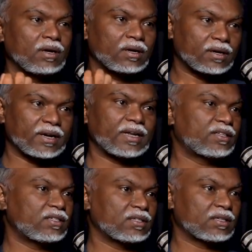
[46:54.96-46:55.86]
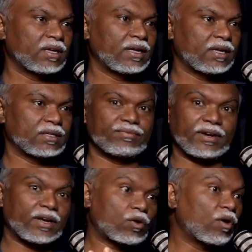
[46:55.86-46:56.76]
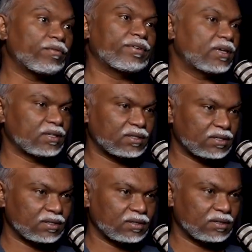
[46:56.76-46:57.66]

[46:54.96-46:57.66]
courageous. He's very confident.